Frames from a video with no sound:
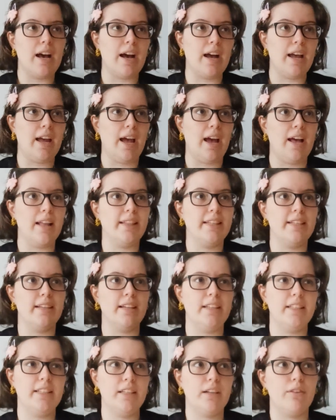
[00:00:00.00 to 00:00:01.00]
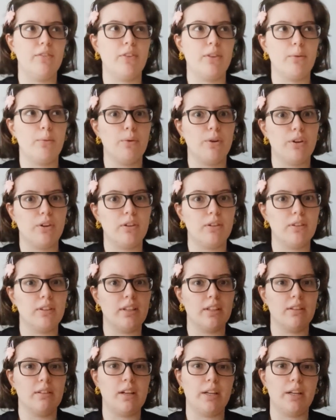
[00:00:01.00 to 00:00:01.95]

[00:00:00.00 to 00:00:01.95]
I had the idea of the world,